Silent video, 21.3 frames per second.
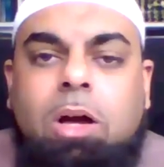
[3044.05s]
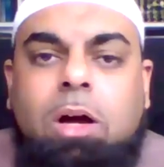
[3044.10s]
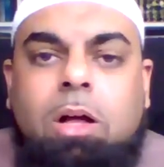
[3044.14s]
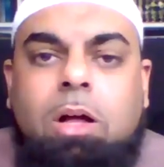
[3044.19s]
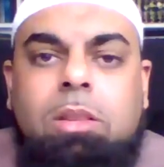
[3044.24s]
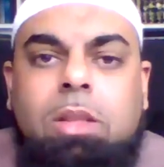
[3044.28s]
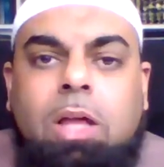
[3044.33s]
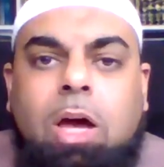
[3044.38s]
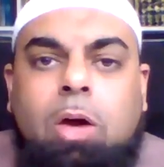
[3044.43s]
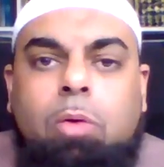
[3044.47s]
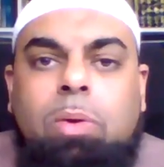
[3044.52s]

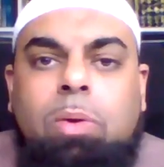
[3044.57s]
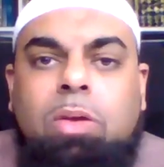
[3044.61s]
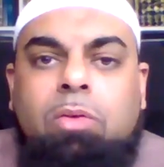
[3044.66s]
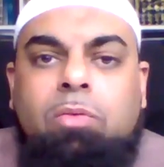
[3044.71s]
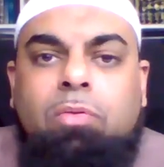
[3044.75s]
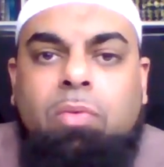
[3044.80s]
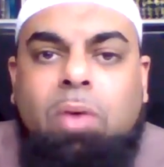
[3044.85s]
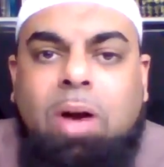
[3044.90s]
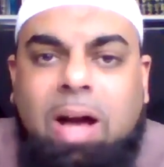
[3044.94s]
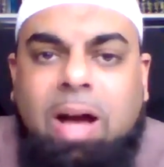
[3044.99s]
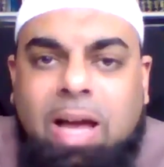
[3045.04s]
Allah
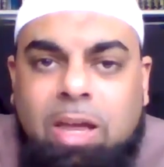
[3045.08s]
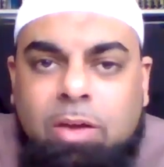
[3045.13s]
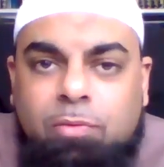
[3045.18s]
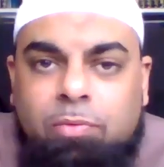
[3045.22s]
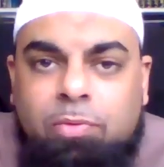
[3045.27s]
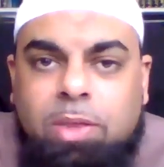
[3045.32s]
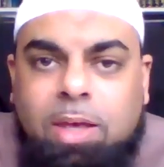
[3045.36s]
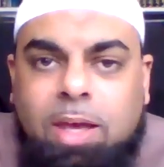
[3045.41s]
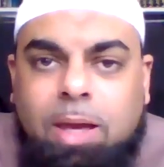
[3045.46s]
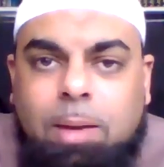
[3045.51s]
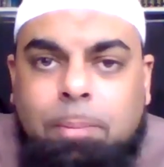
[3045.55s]

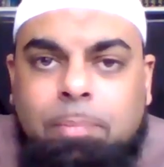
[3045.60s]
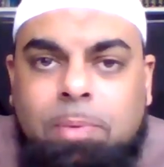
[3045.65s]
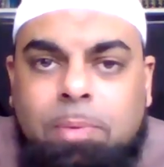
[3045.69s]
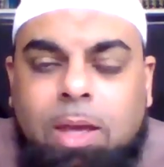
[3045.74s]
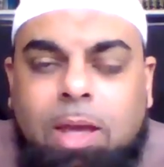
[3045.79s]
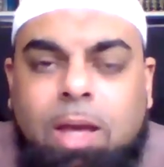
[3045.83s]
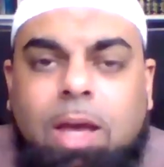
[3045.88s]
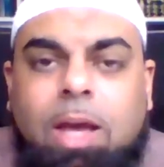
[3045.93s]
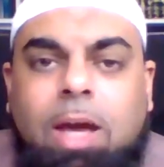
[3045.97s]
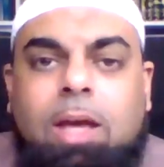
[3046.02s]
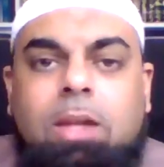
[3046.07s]
revived them,
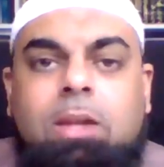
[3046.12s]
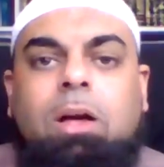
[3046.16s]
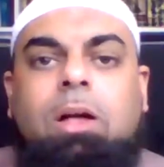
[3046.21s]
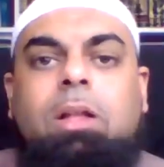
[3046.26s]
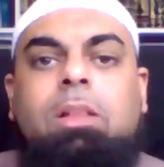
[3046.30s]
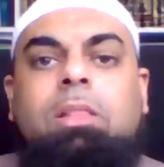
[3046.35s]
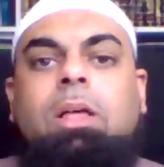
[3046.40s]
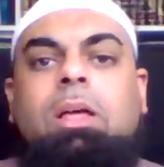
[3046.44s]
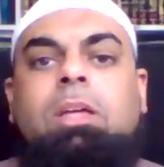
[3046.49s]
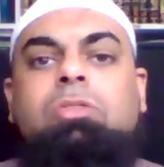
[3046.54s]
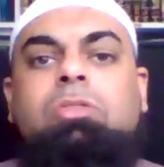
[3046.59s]
and
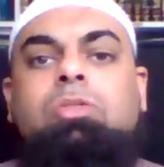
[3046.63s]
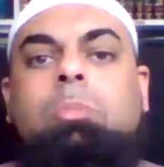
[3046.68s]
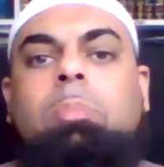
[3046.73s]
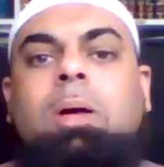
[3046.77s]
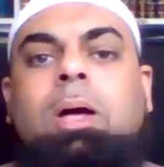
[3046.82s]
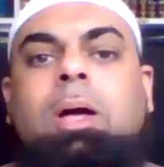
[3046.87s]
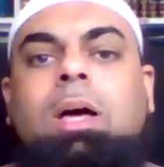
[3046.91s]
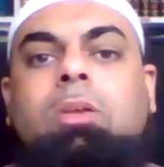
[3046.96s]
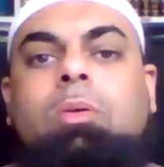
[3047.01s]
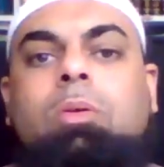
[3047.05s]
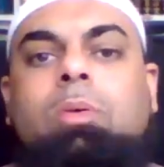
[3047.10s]
Allah
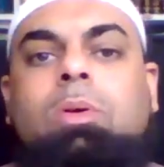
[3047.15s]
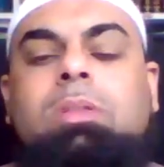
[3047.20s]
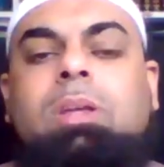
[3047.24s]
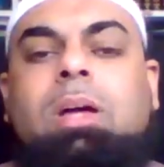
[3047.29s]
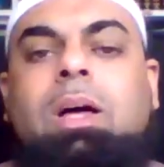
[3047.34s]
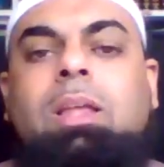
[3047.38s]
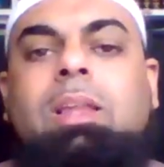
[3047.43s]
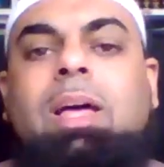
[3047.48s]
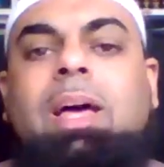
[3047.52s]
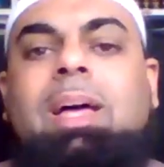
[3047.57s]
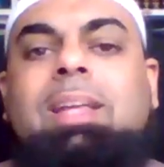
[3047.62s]
subhanahu wa
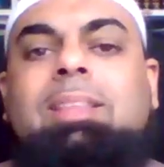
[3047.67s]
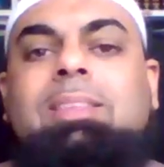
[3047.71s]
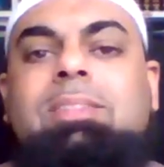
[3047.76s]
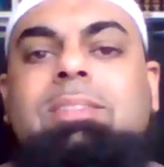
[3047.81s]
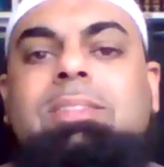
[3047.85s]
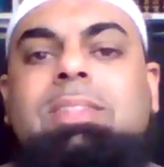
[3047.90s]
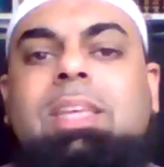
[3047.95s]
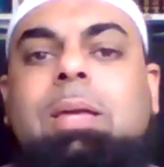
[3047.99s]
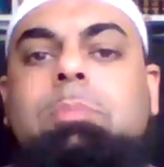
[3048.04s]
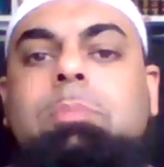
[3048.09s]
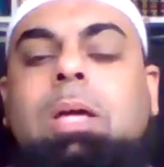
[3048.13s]
ta'ala at the
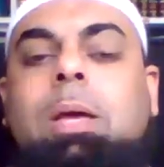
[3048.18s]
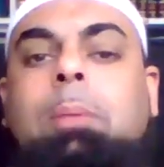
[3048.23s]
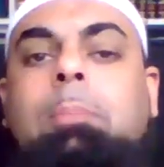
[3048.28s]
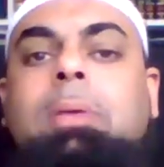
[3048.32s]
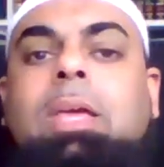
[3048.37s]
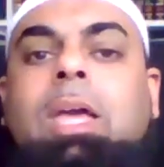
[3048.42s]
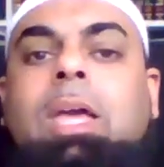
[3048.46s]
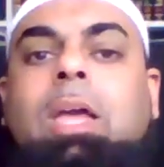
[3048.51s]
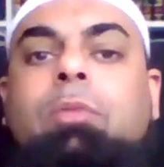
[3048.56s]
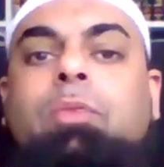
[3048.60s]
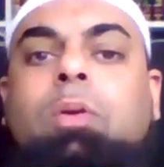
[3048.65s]
same time
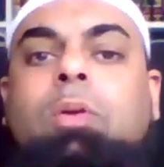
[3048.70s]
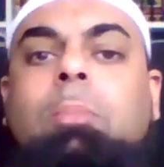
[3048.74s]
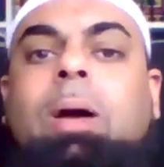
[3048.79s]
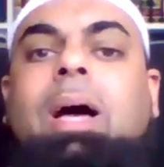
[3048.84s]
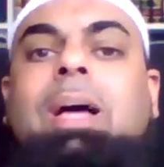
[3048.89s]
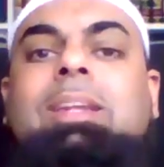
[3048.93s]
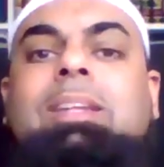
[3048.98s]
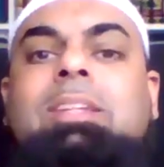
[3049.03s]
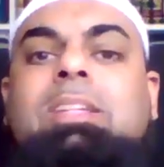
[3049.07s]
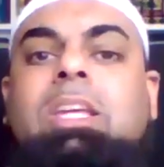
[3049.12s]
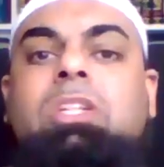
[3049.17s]
gave him
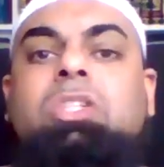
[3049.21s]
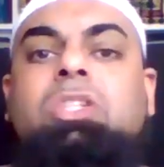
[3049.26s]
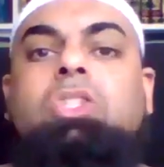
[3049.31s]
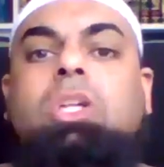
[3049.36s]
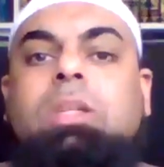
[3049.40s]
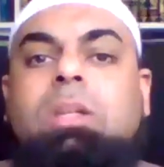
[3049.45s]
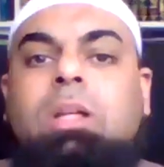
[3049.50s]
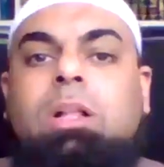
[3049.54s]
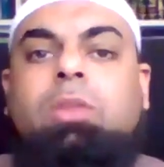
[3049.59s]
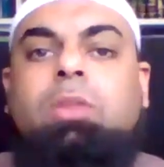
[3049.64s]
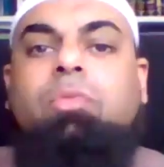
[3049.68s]

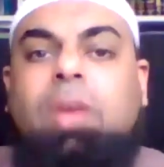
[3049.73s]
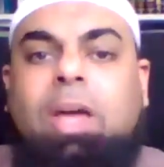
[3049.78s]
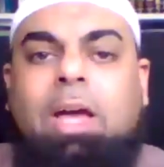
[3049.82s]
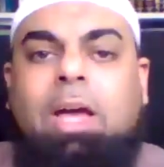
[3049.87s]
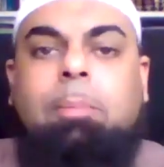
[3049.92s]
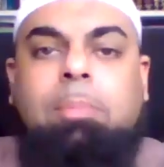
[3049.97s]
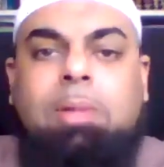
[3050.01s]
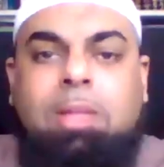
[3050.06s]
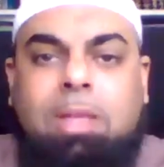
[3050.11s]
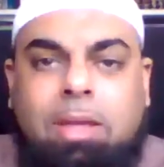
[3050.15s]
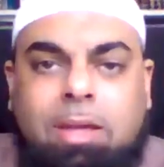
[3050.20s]
additional
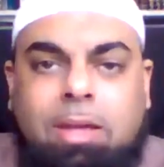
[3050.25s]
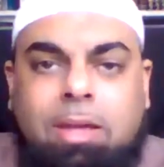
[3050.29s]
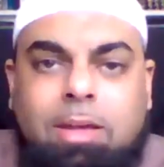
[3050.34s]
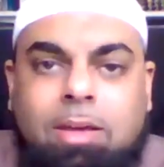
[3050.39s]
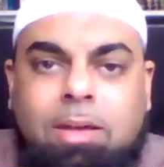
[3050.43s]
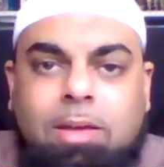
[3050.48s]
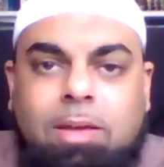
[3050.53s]
family.